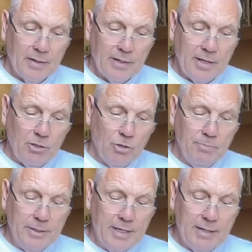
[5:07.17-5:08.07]
Now, you could
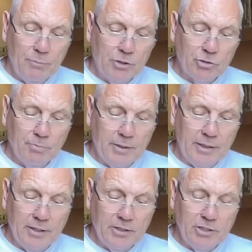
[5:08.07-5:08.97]
be dealing with somebody
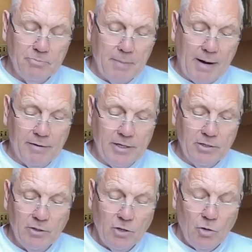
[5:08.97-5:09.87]
that is married
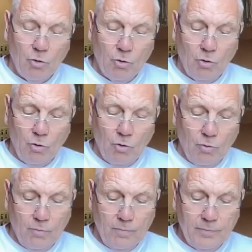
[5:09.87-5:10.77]
or,